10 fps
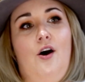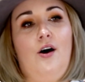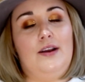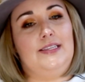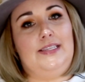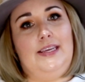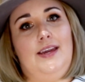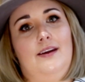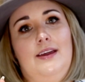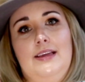
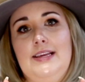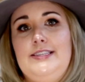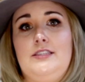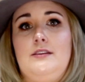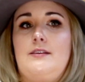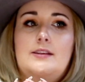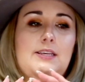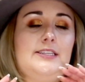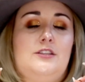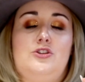Honestly, it
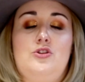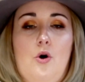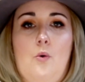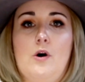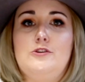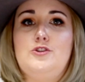does so